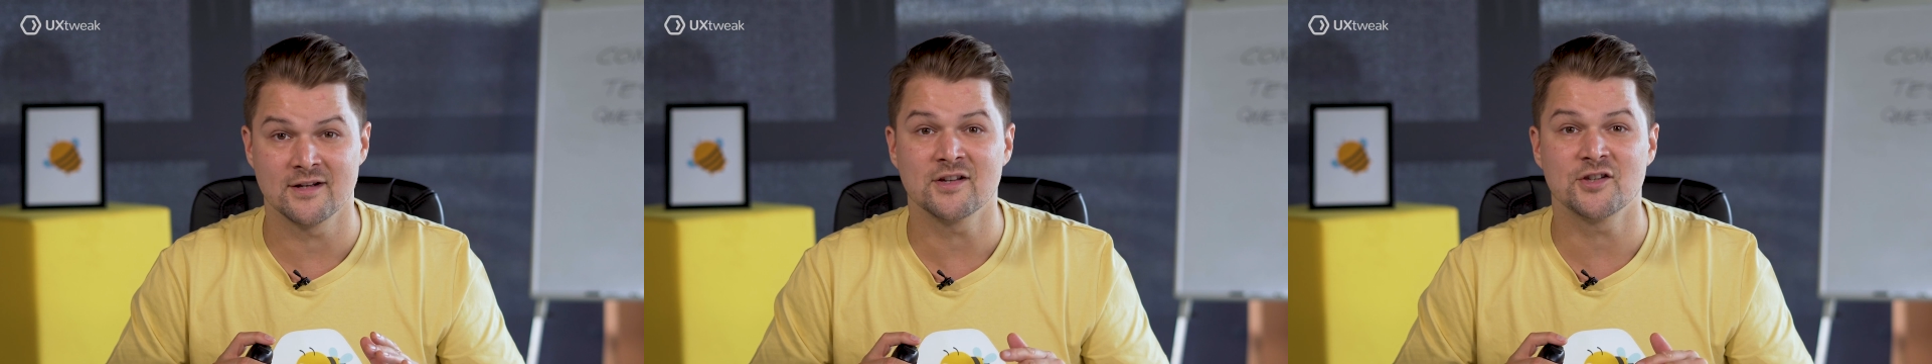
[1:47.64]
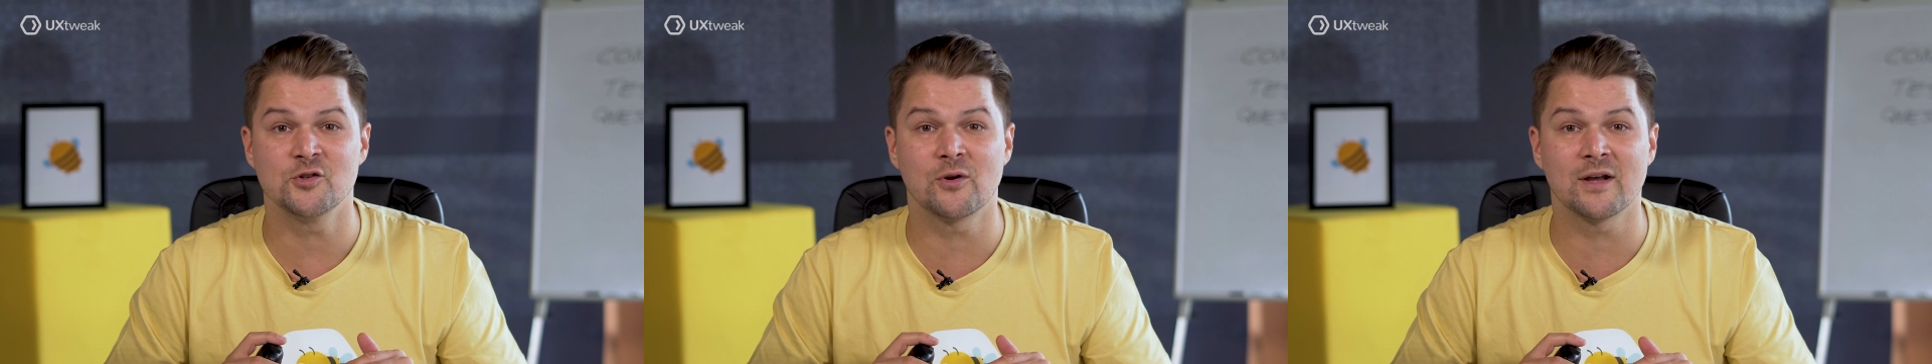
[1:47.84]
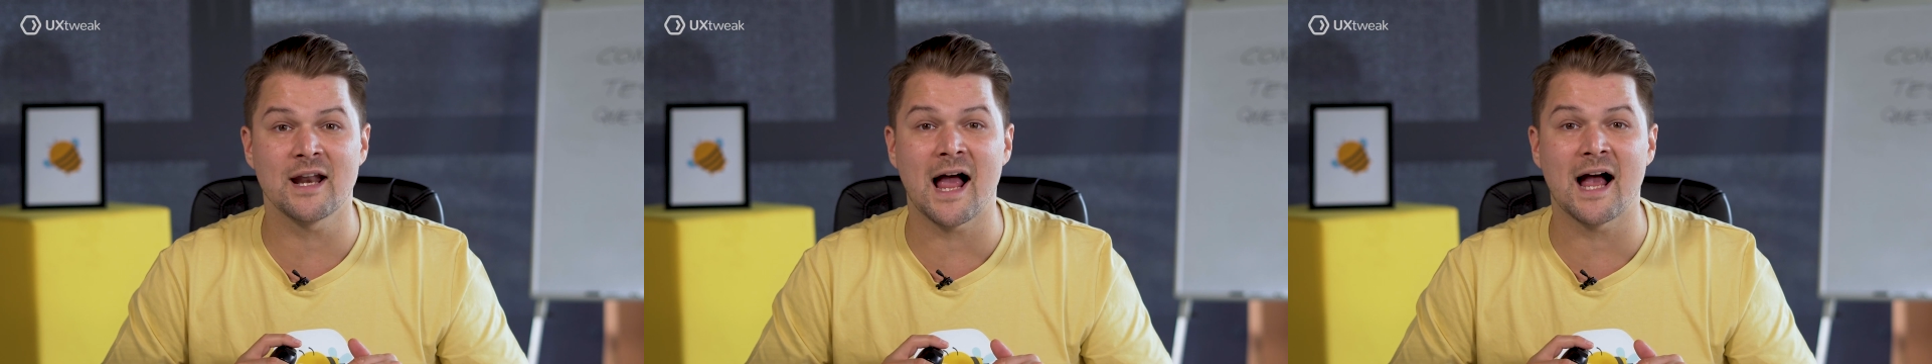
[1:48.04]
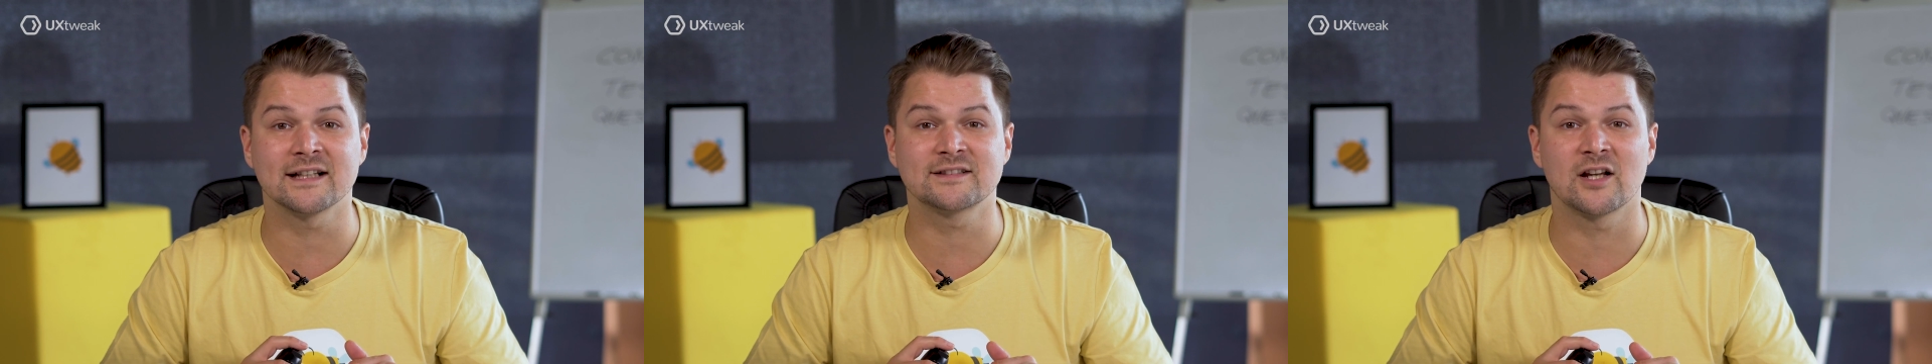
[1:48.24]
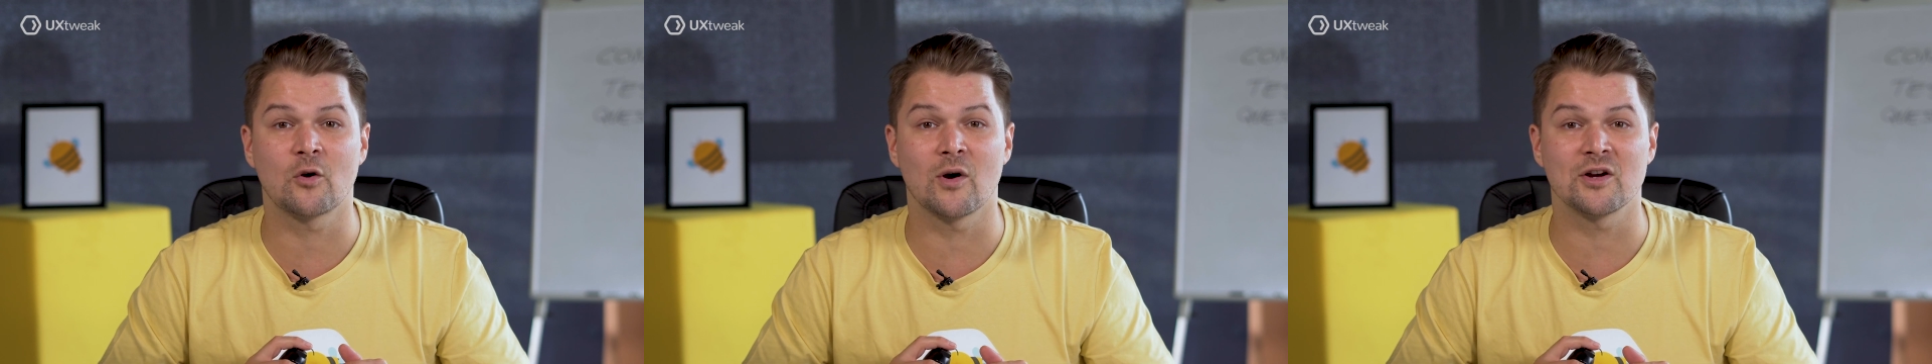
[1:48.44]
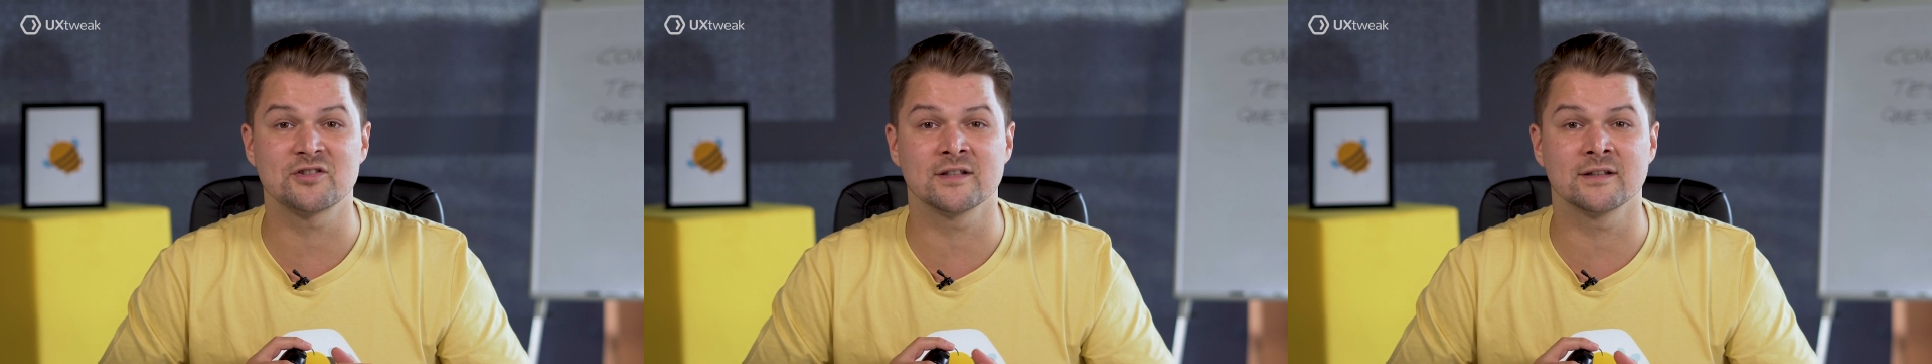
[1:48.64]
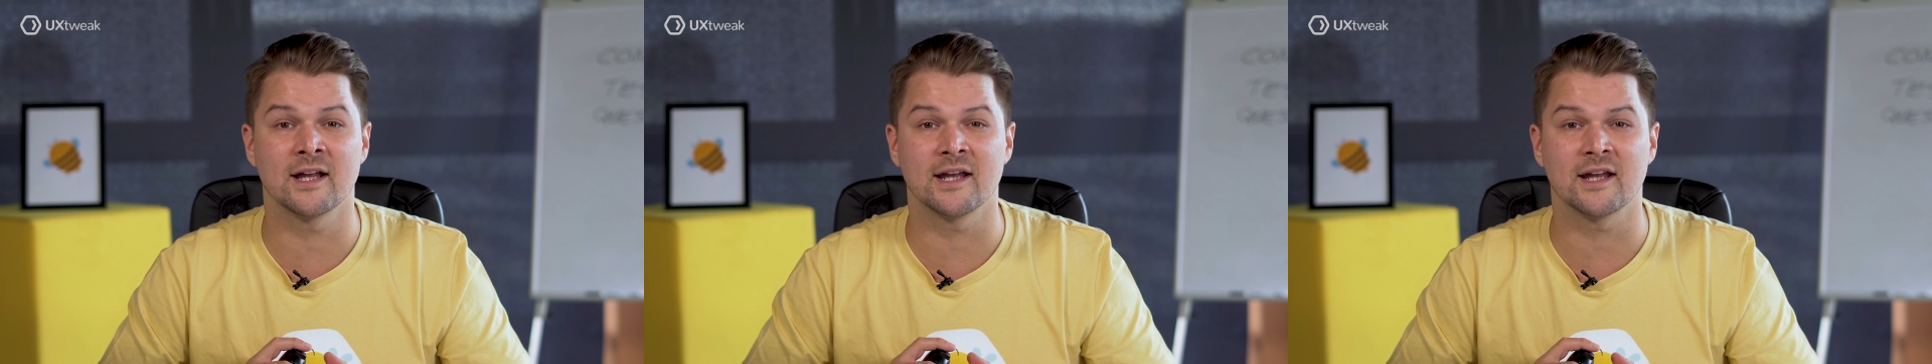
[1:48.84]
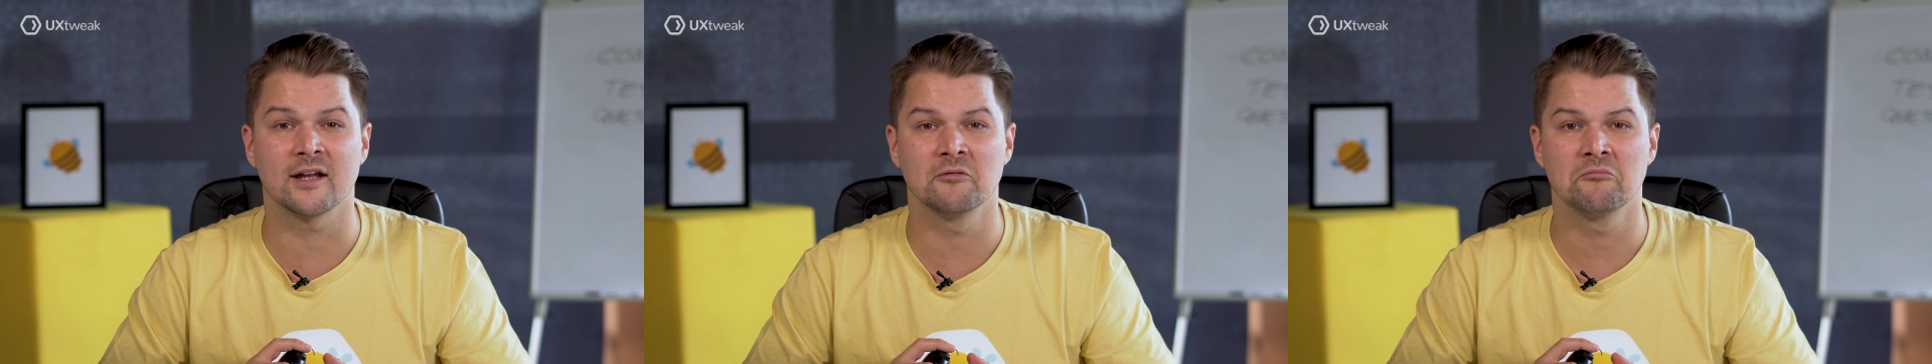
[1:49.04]
You can ask a question
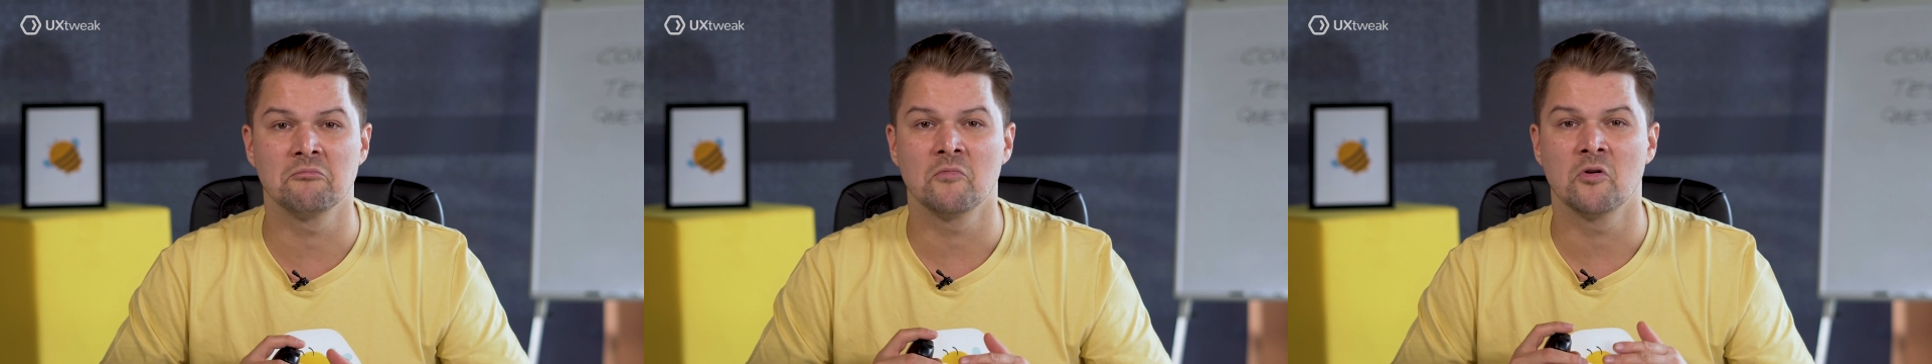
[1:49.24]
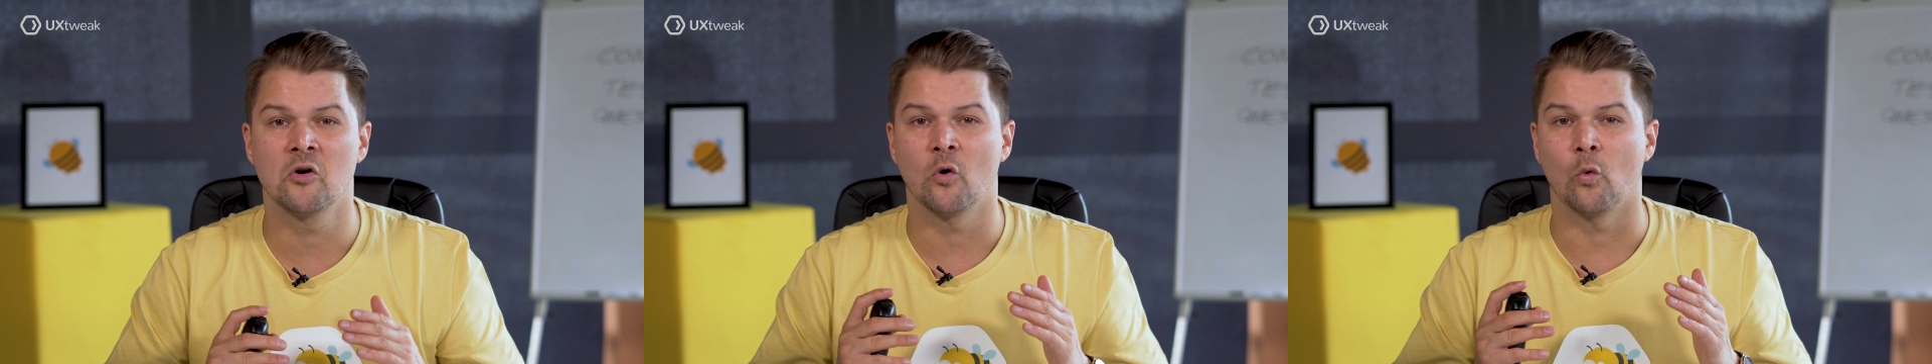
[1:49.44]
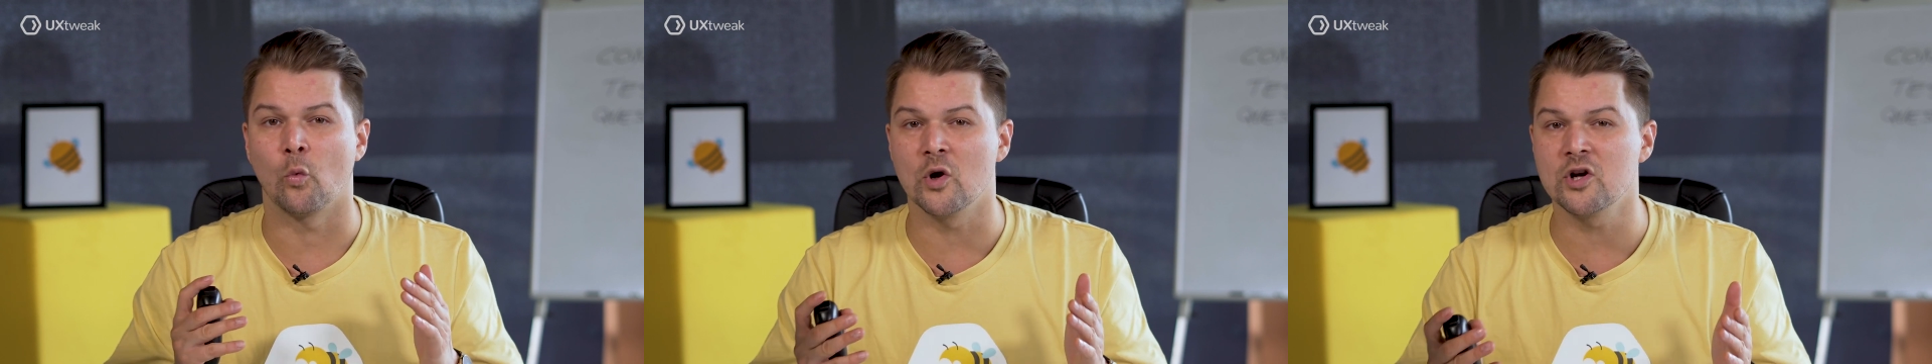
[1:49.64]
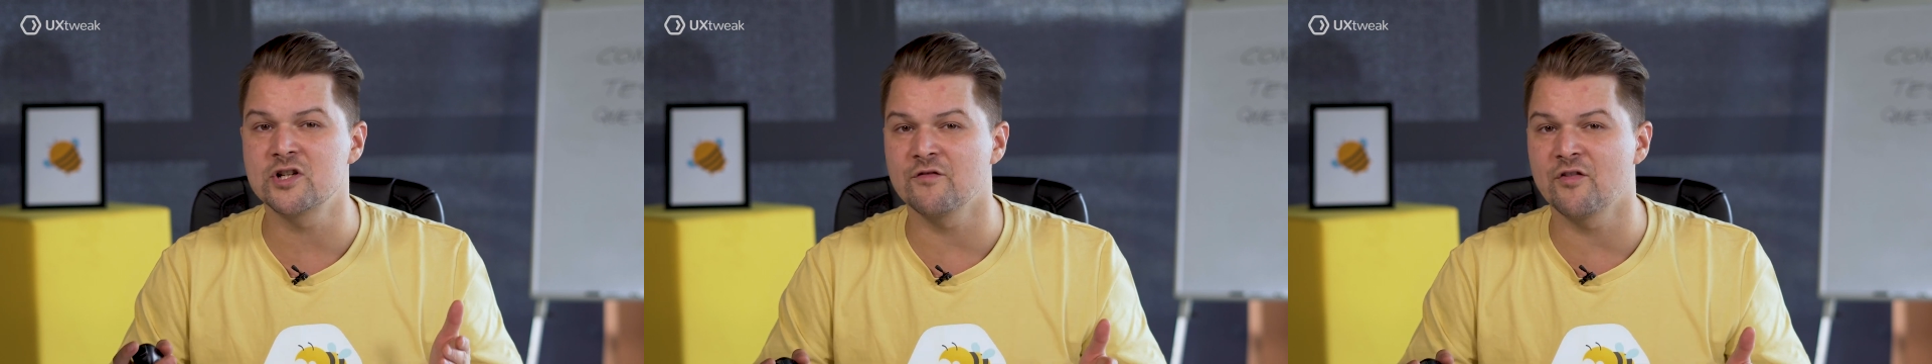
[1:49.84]
like, which